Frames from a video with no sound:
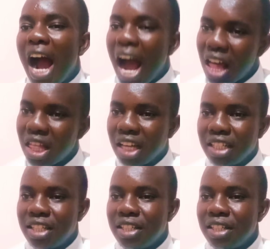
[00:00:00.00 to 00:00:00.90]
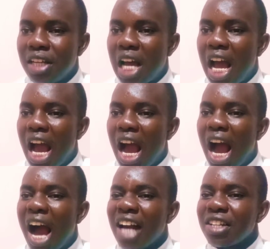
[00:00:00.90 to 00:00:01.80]
others
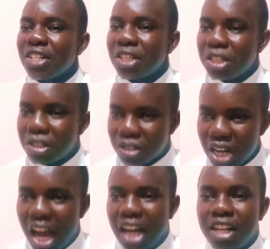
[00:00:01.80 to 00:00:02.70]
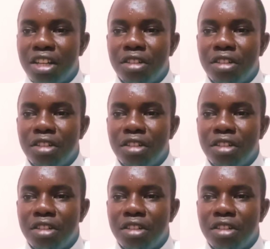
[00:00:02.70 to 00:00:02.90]
are stuck